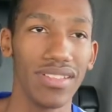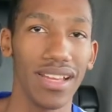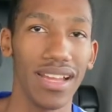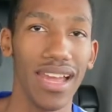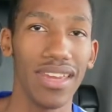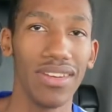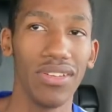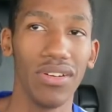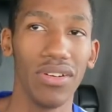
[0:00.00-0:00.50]
Like,
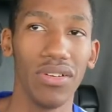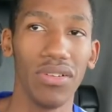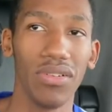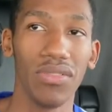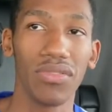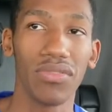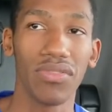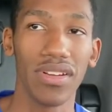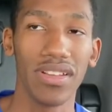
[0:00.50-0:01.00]
I
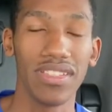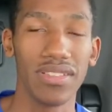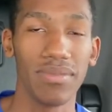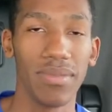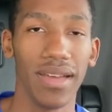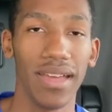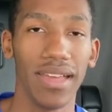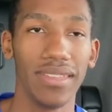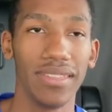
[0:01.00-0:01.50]
know friends of
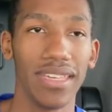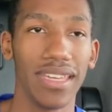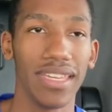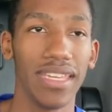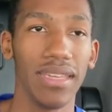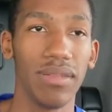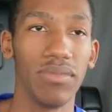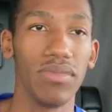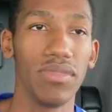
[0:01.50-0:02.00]
mine that
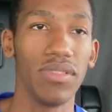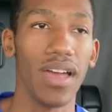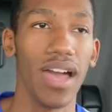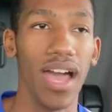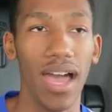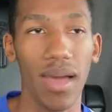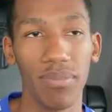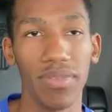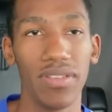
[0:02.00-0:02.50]
keep
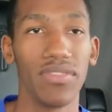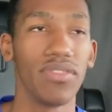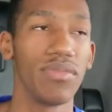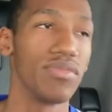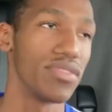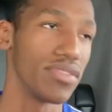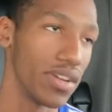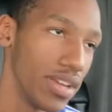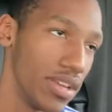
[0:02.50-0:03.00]
hopping
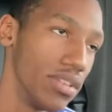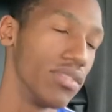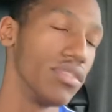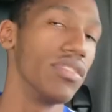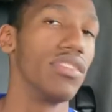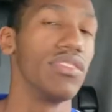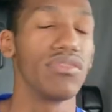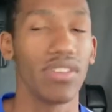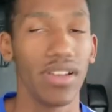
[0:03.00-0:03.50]
from trainer
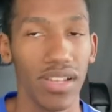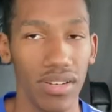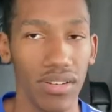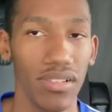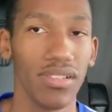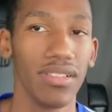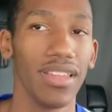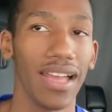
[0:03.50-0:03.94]
to trainer.